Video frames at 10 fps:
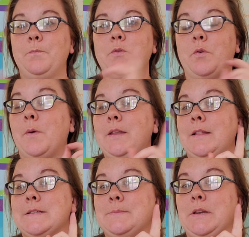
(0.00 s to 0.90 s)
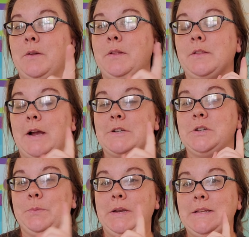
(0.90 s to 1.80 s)
for one, that lets me know that they're
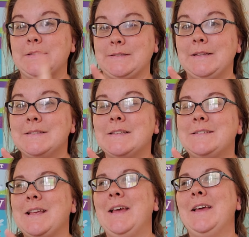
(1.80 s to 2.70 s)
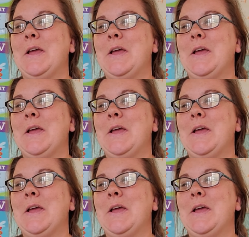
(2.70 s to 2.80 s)
actually reading the sentences.